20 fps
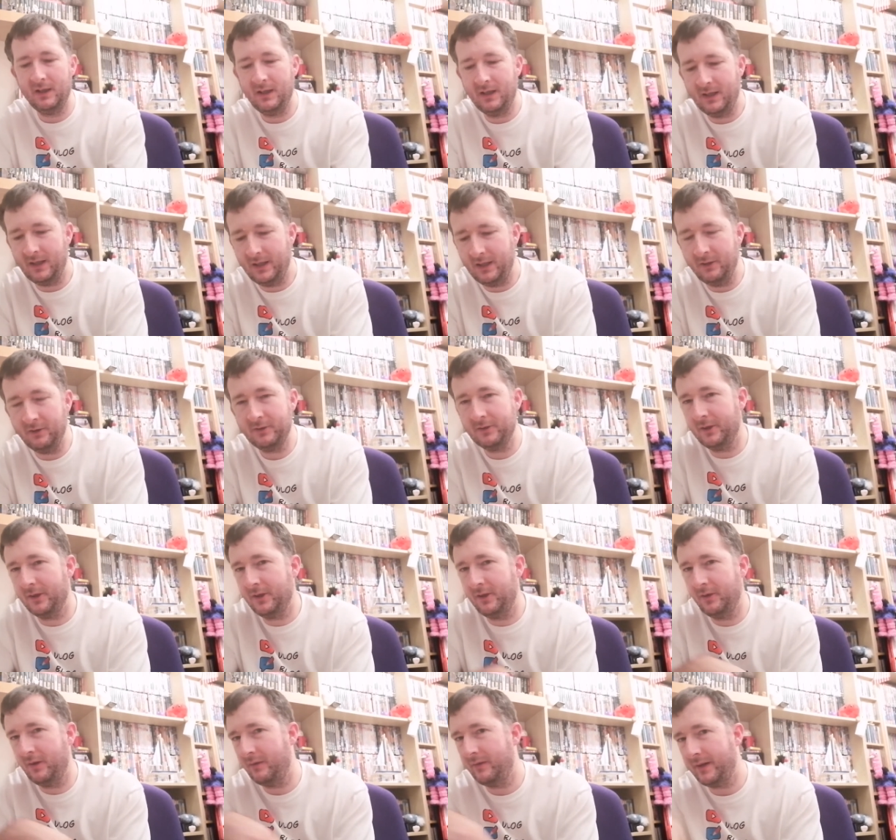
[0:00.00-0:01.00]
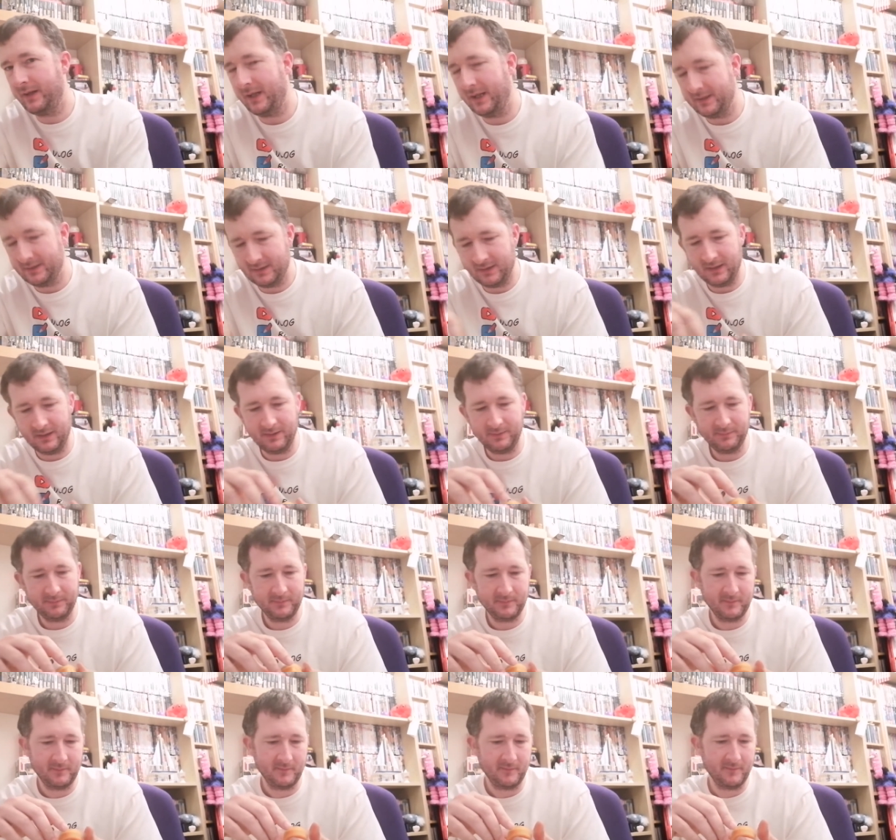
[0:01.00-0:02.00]
It looks like another Red Leicester,
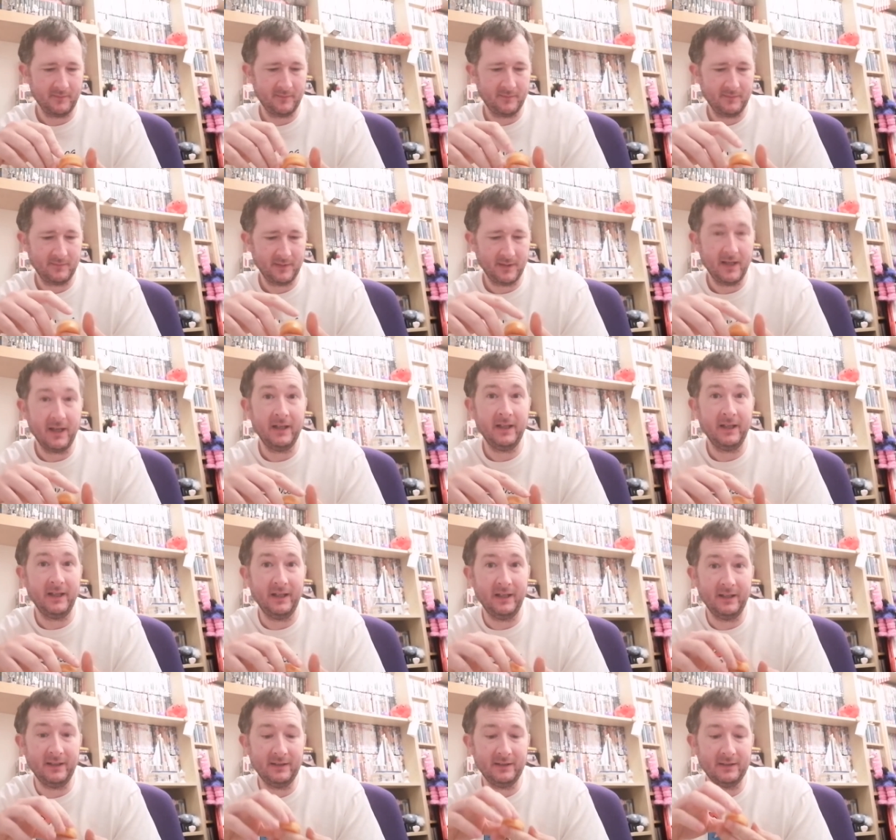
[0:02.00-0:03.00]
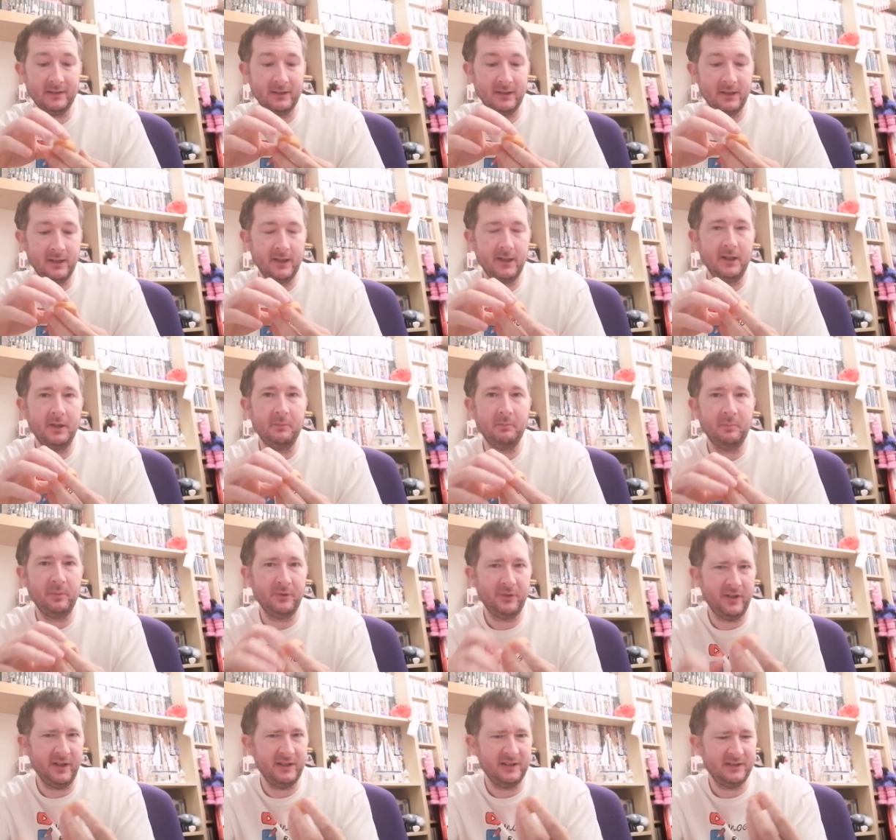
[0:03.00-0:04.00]
and it is,
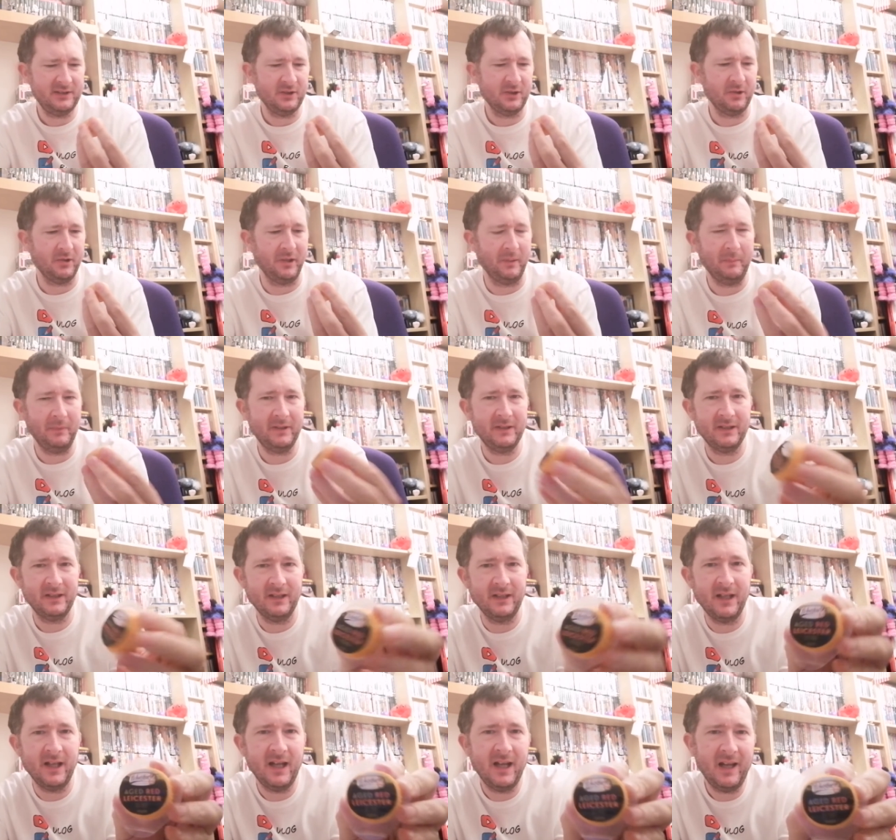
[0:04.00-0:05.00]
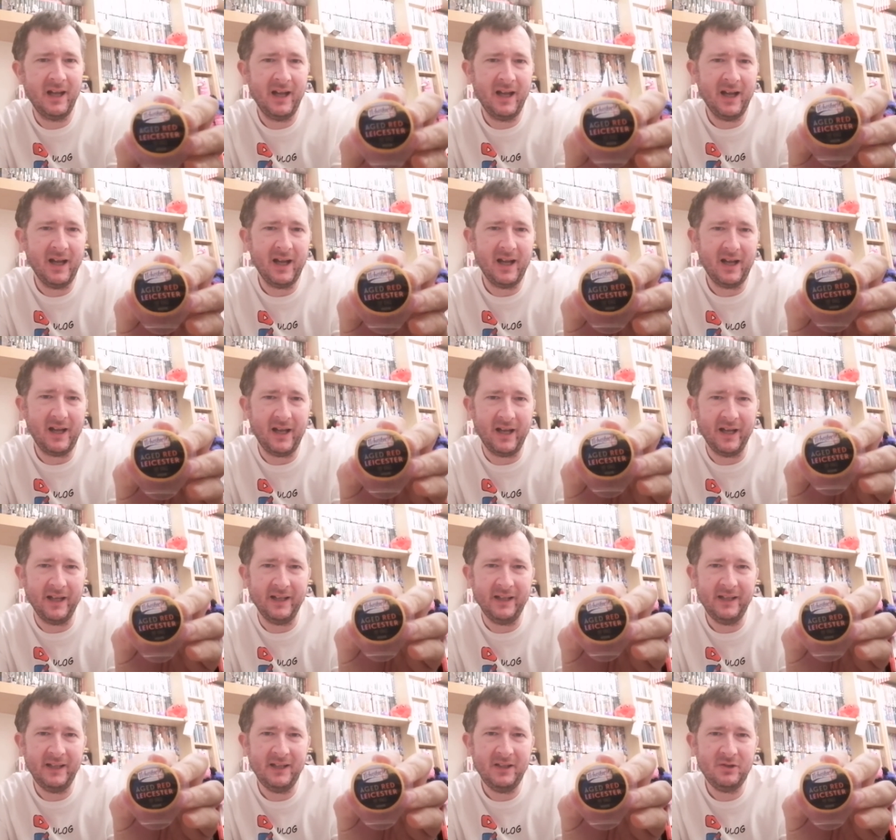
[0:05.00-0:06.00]
but this time it's an
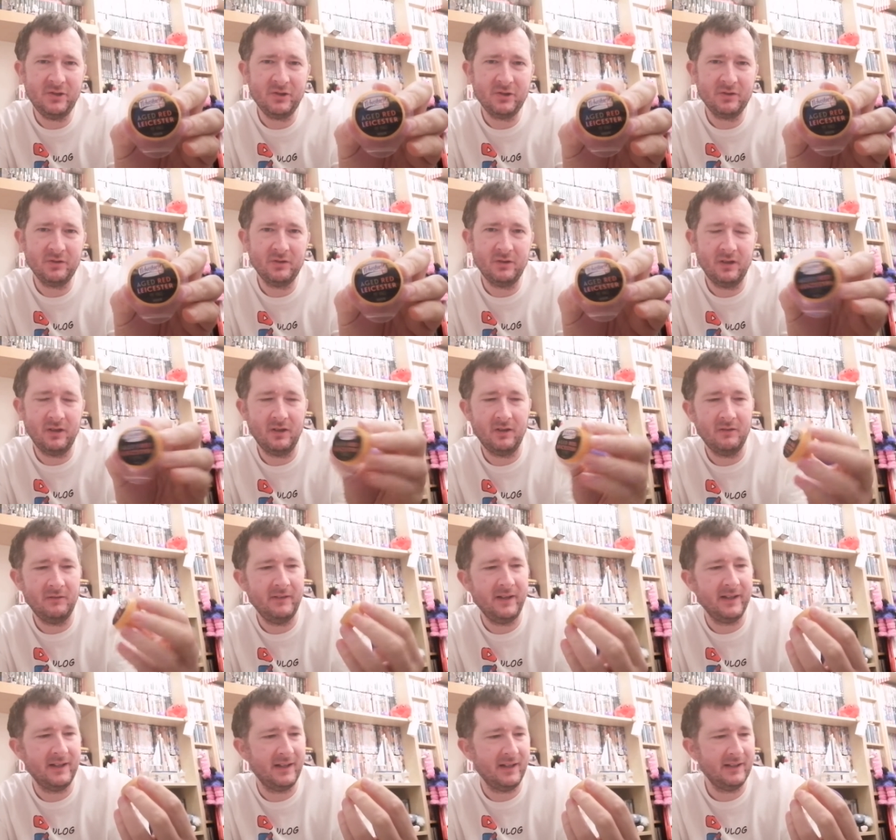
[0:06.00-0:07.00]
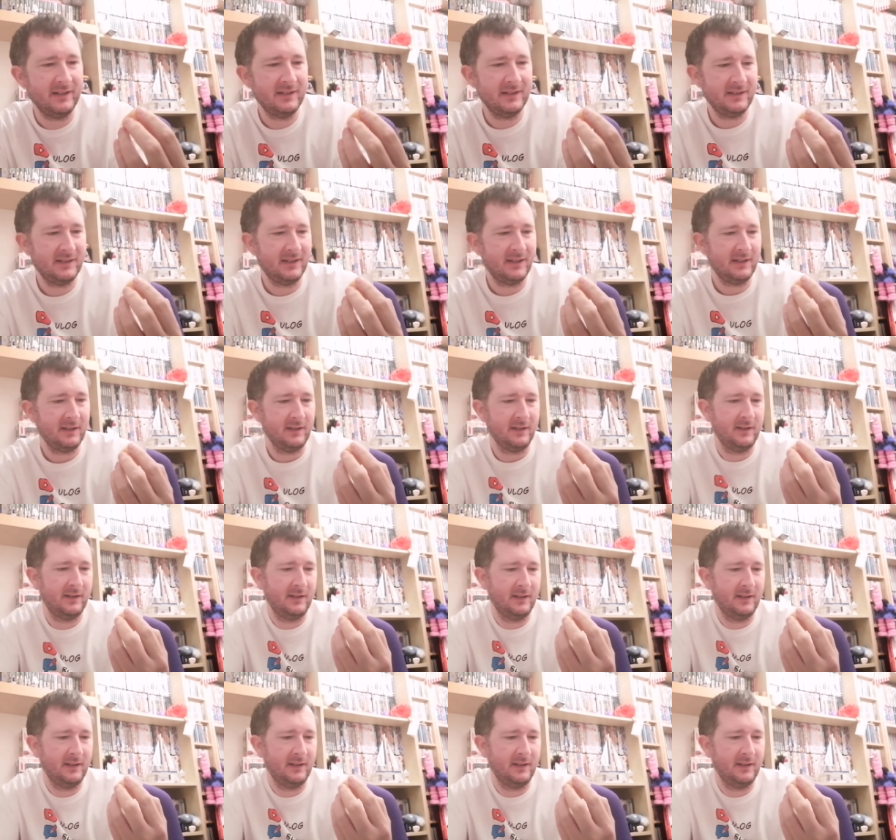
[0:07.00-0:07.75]
aged Red Leicester.